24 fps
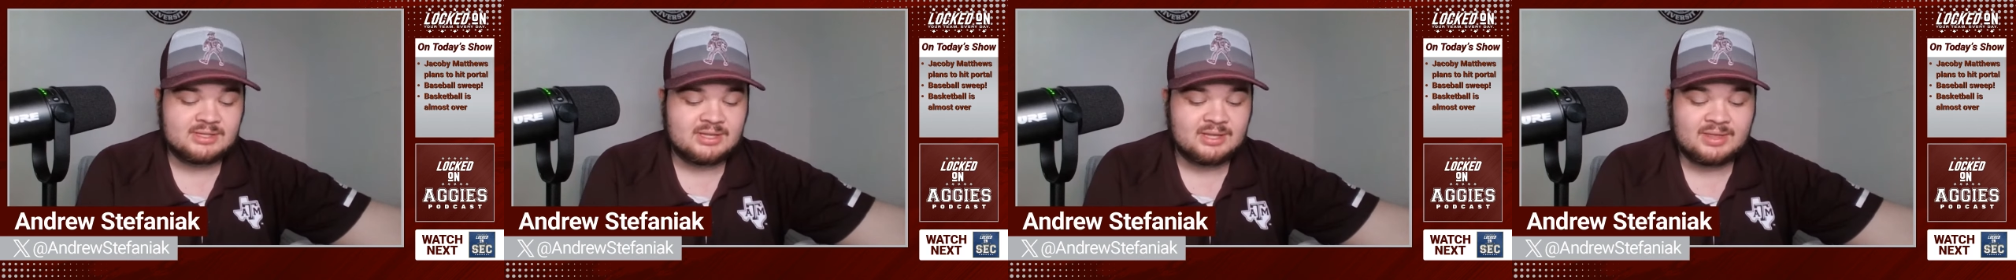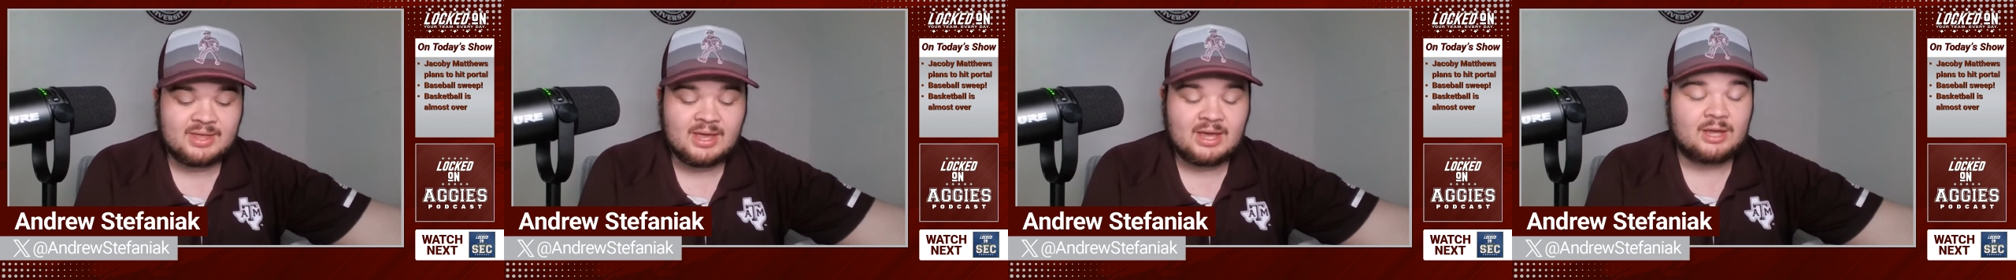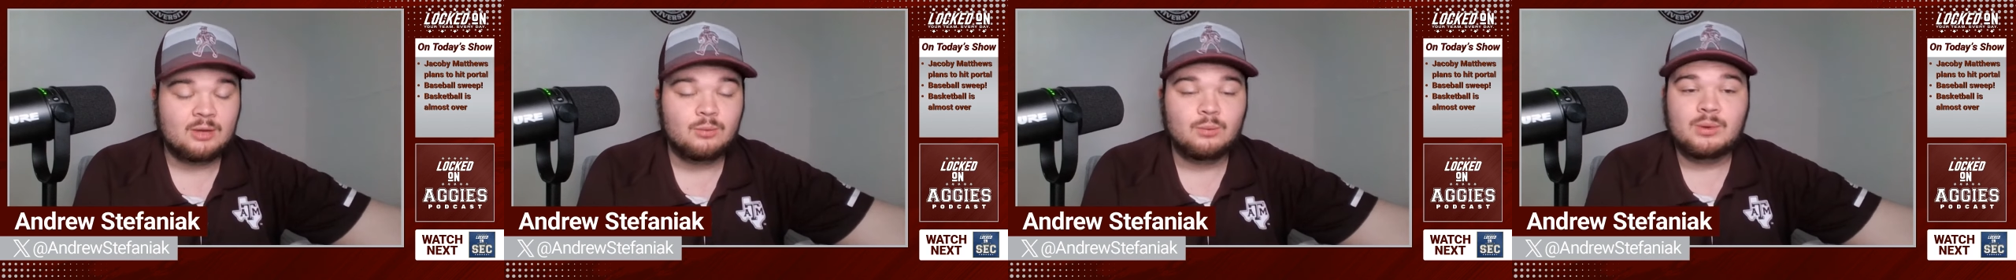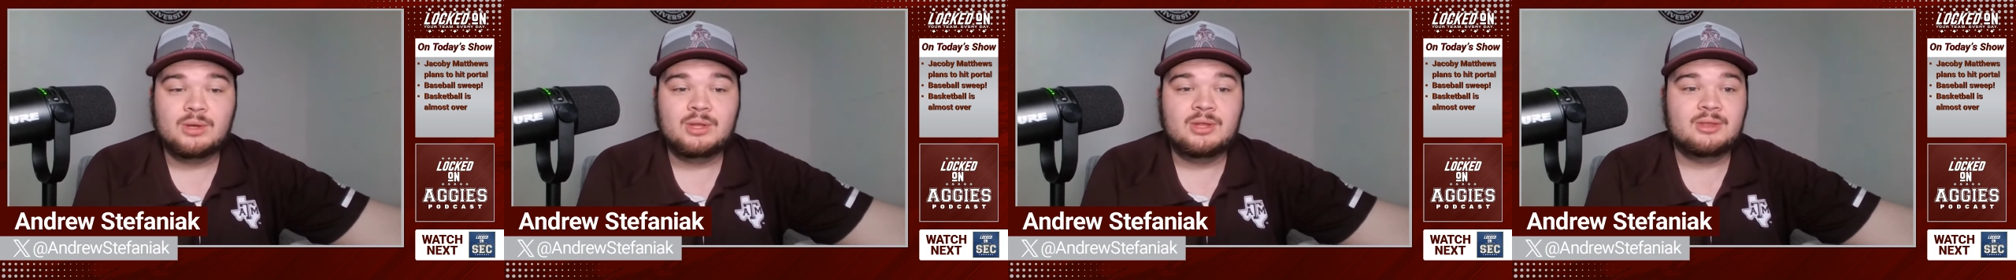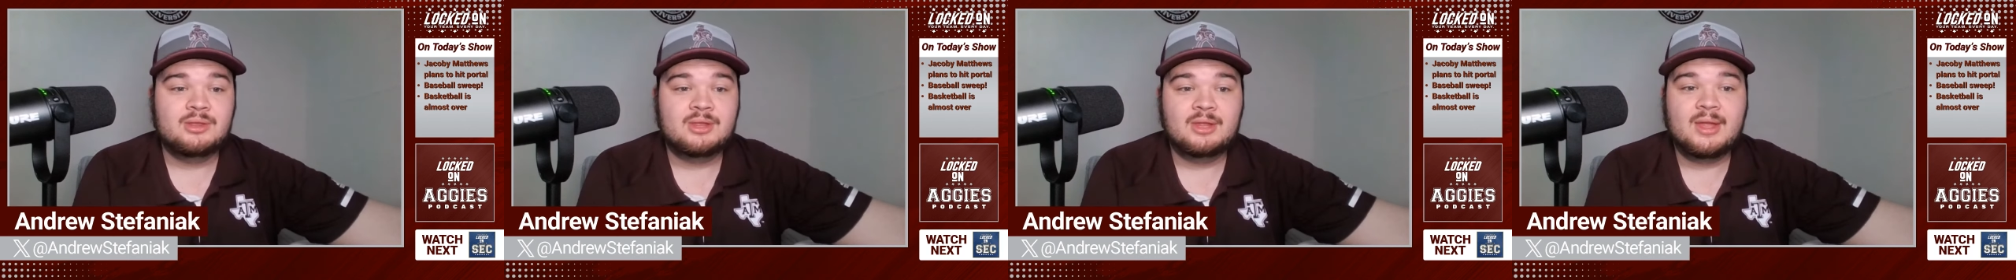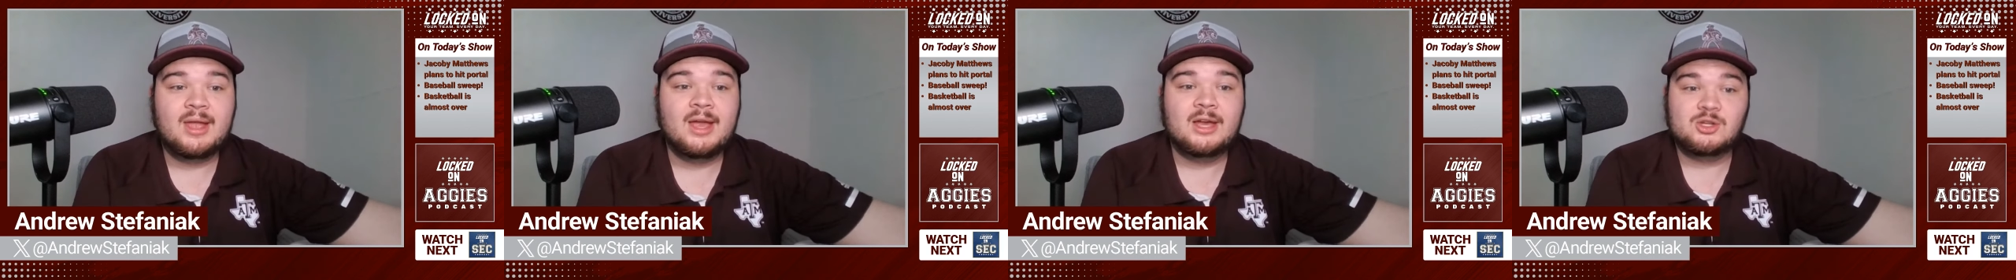that they can win
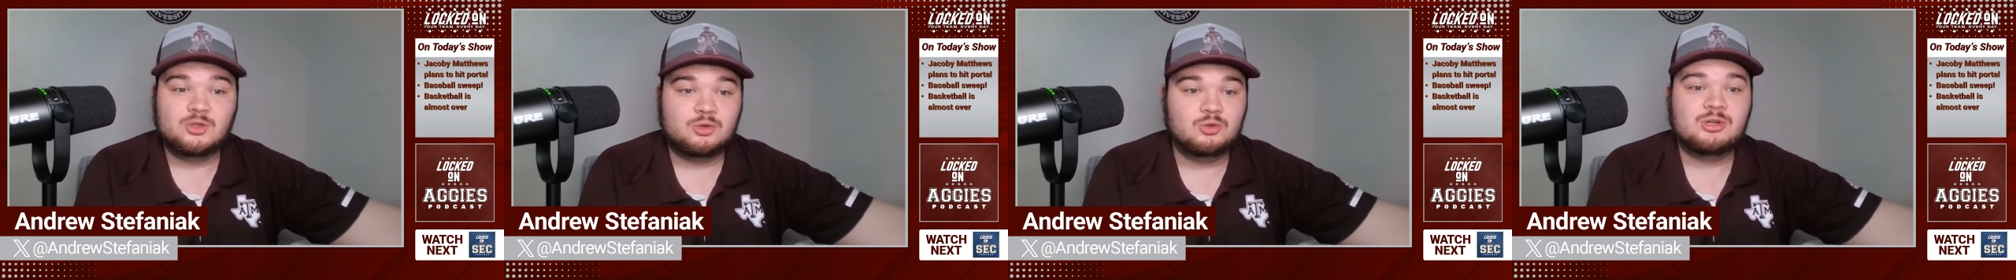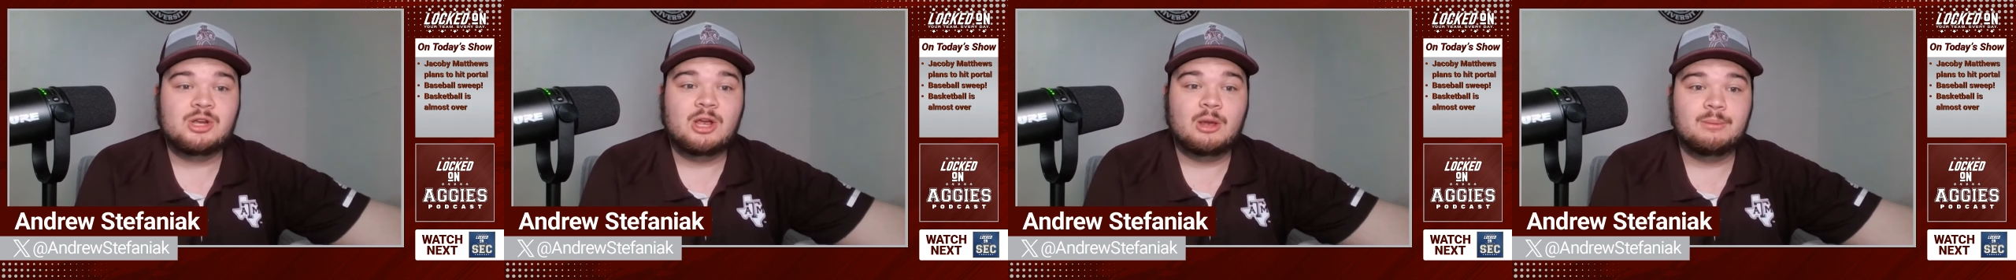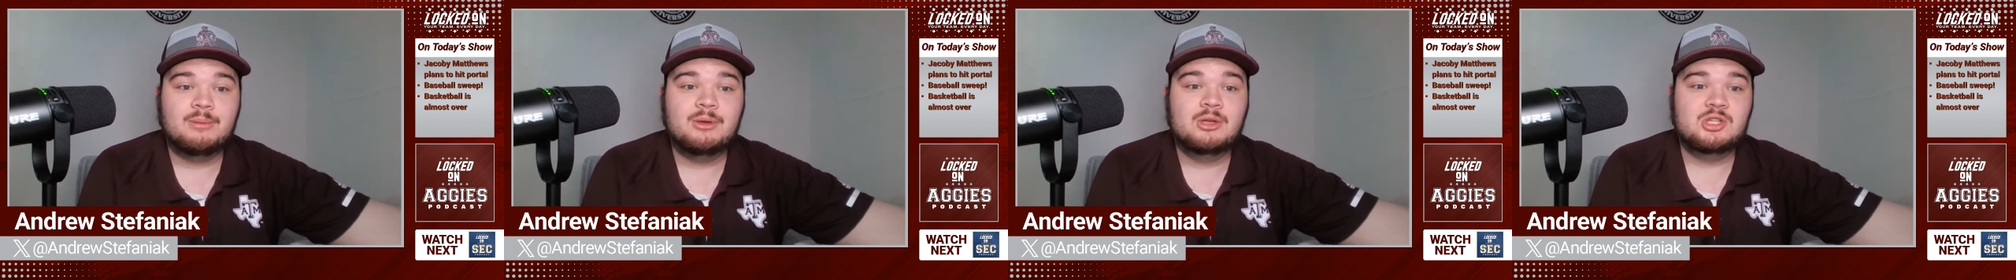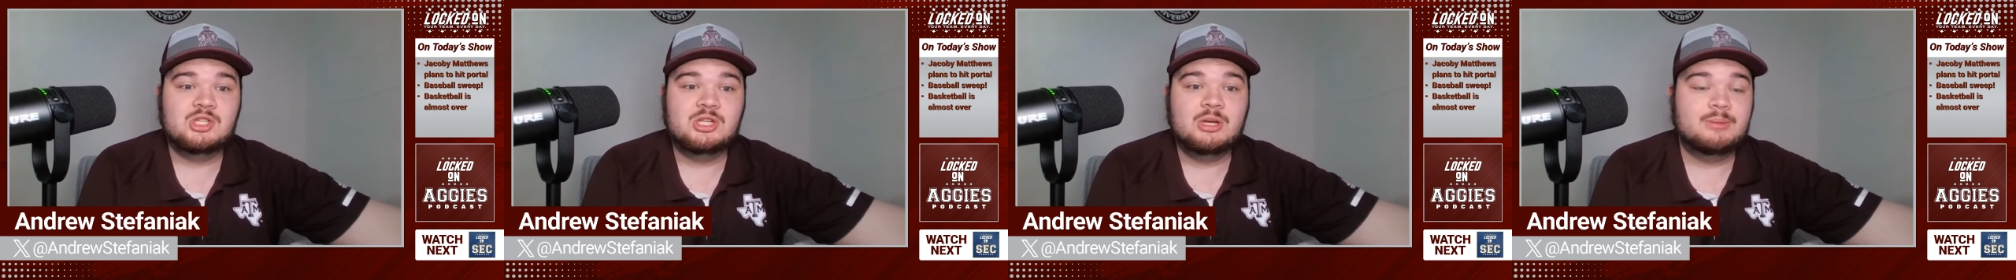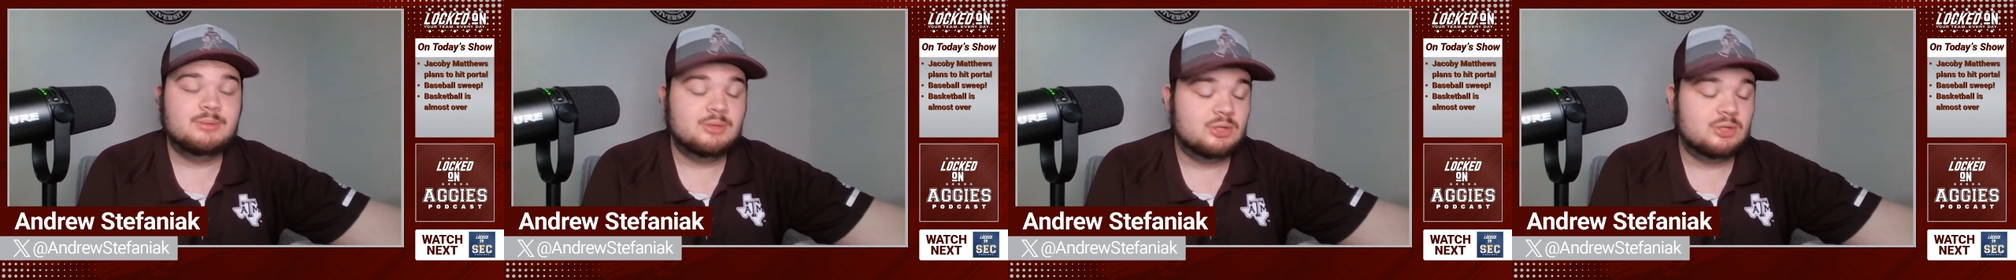the national championship.